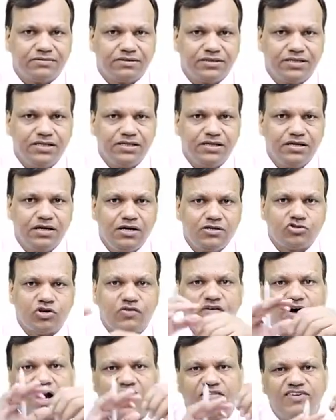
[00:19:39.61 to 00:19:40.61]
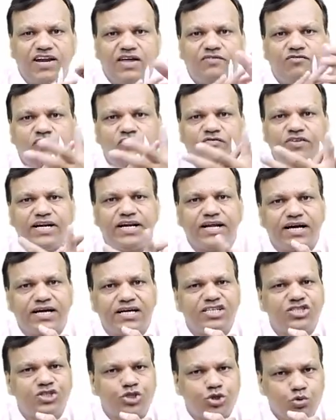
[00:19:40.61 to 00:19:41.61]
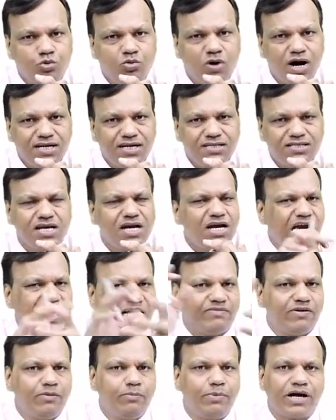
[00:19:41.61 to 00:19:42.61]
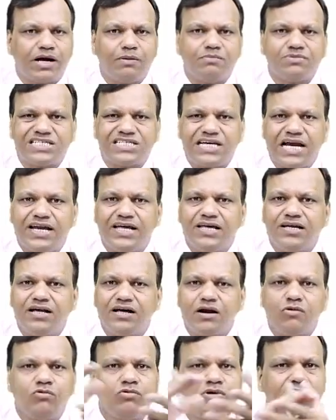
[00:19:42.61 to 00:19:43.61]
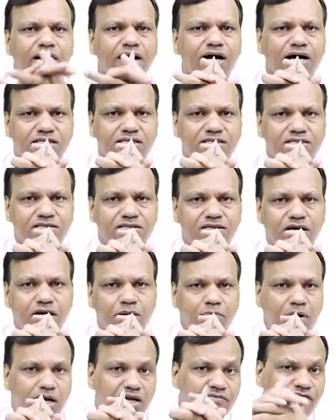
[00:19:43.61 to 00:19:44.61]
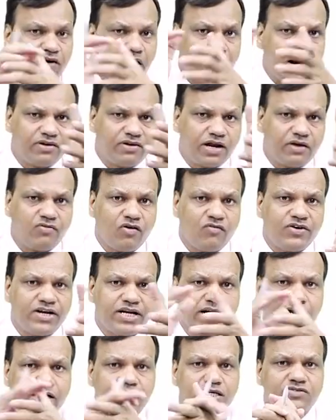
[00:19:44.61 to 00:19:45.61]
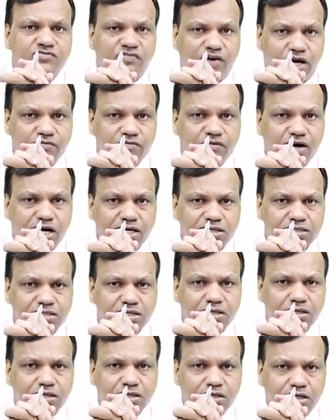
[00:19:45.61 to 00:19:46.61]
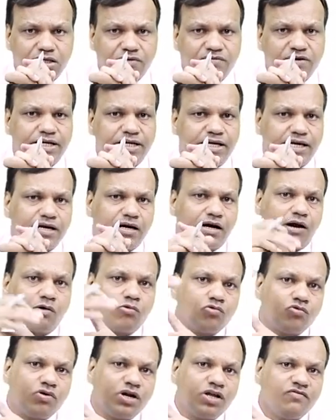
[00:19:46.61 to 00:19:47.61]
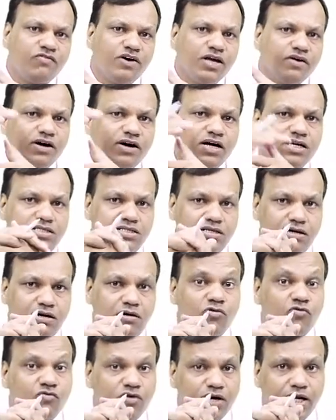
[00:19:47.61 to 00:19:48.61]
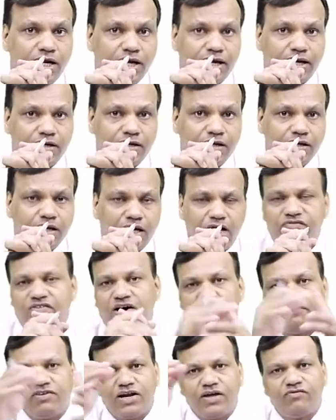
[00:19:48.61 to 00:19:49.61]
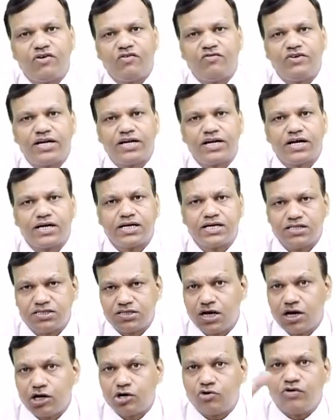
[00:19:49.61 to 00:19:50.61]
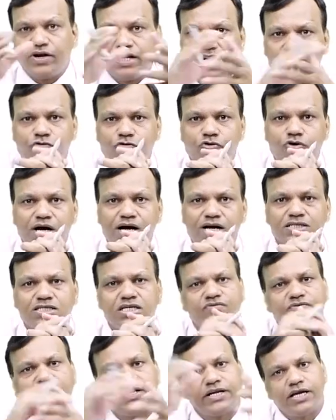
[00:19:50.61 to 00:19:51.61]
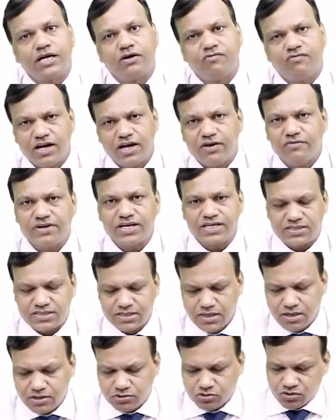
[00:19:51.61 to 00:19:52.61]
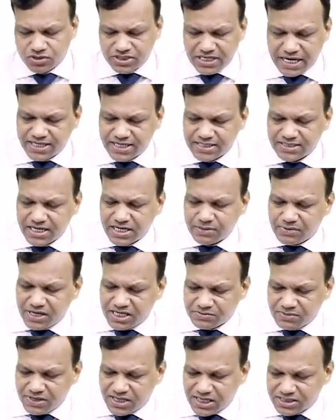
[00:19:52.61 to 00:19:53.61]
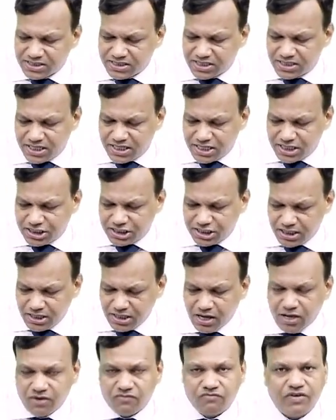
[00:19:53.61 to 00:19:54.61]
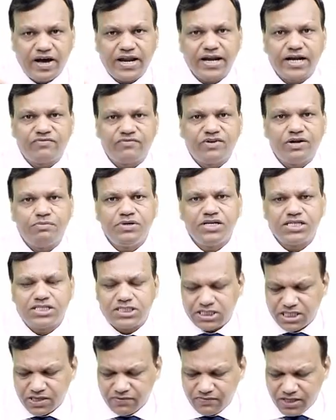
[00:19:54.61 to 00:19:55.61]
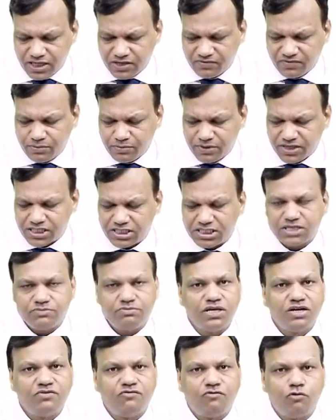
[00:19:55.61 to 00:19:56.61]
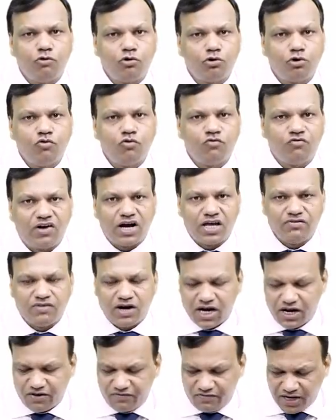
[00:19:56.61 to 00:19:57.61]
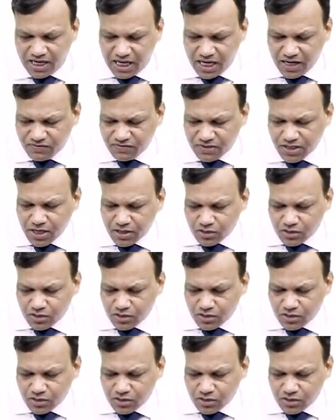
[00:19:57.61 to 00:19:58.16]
Okay? So if half-life of a drug is 2 hours, it will become steady in around 10 hours. But if half-life of a drug is 5 hours, it will take around 25 hours, around 1 day. If half-life of a drug is 24 hours, it will take 5 days. So steady state plasma concentration, when it will be achieved in 4 to 5 half-lives.